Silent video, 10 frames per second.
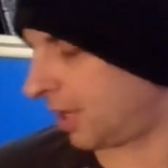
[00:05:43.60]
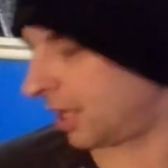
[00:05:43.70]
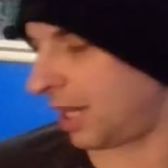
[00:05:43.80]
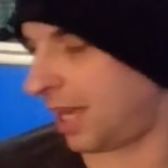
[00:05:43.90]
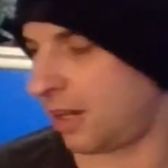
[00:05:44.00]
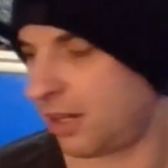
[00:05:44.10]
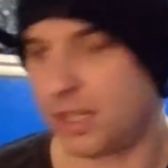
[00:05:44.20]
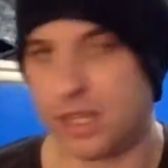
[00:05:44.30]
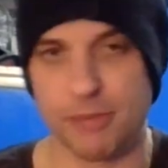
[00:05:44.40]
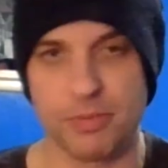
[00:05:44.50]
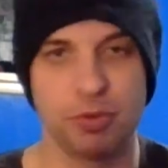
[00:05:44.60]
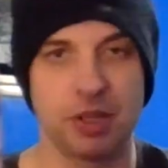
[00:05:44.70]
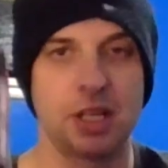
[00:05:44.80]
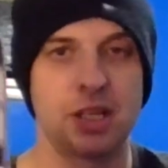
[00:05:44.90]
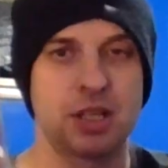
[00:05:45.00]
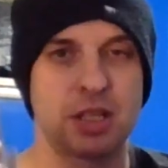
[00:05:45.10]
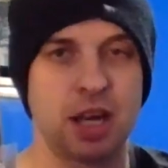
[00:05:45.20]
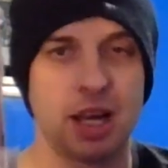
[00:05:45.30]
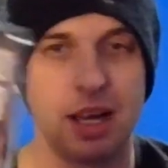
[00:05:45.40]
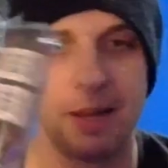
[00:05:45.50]
plug in later. Comes with this
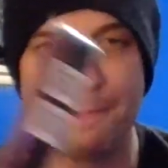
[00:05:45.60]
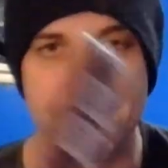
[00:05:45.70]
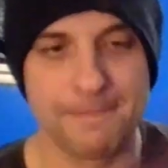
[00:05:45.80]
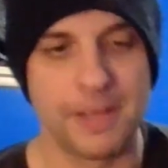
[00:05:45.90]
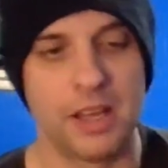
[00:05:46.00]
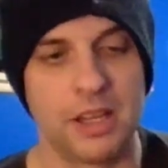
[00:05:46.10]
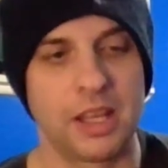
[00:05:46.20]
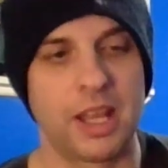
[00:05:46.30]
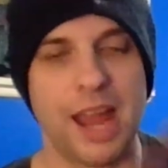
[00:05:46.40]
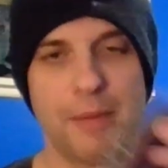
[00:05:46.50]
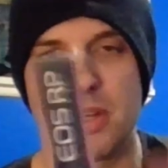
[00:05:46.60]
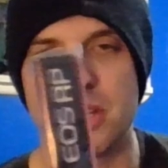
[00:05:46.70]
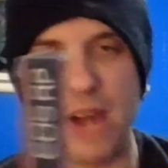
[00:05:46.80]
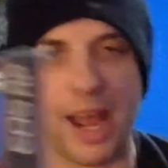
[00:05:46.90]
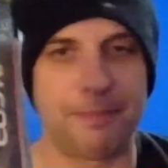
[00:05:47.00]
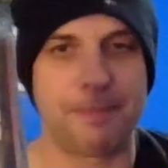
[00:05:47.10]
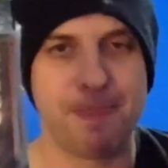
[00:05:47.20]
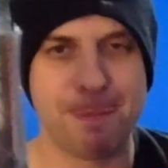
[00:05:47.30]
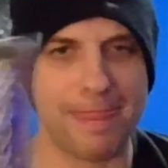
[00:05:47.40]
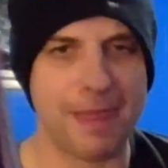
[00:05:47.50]
camera strap.
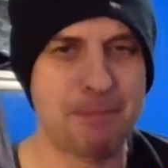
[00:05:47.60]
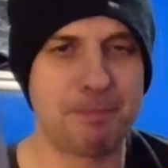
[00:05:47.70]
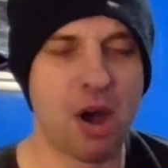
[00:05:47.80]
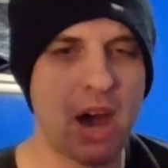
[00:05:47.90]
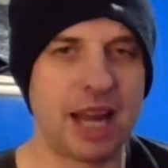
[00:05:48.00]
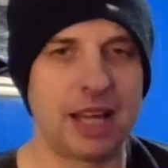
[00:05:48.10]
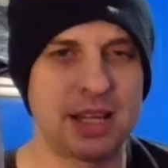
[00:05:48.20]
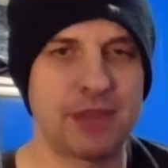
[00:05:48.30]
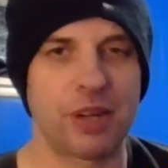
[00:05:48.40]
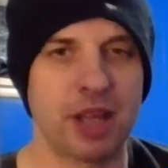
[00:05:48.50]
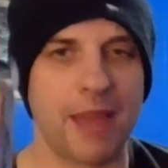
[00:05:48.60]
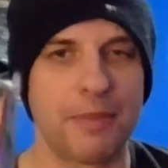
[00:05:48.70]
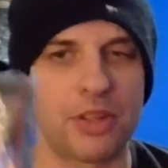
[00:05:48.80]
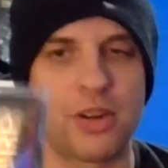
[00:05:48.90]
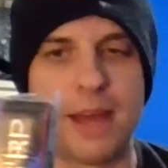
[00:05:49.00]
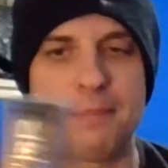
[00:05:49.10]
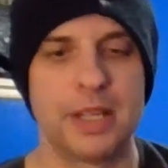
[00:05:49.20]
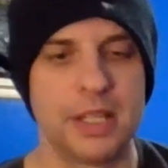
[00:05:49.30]
I bought a different camera strap